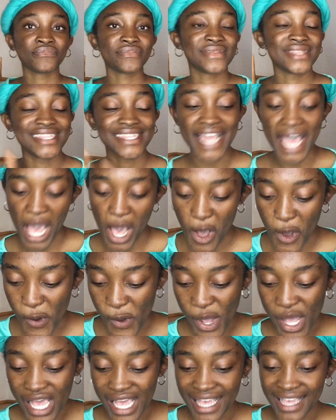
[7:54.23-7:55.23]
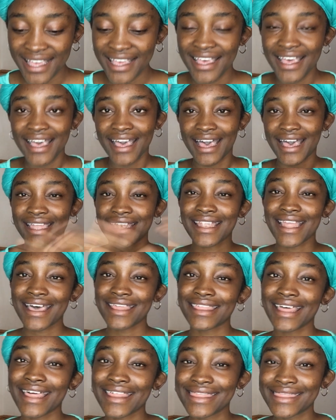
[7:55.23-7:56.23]
Now,
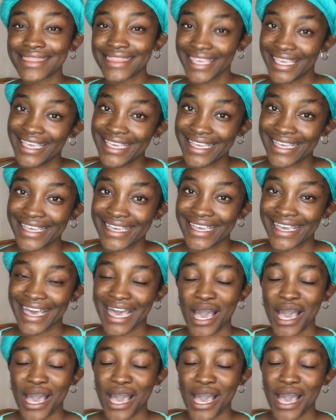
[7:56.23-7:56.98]
another thing